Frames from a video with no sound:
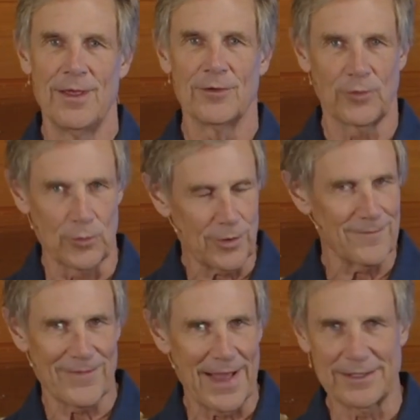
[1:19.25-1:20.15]
so you can
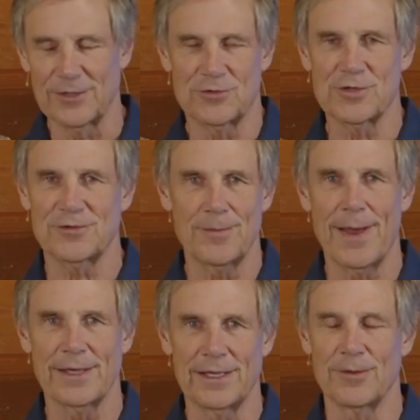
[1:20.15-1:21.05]
find us just
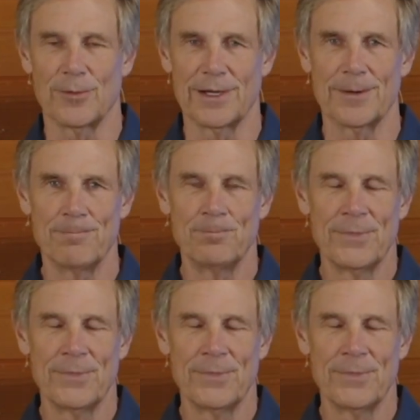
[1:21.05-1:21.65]
about anywhere.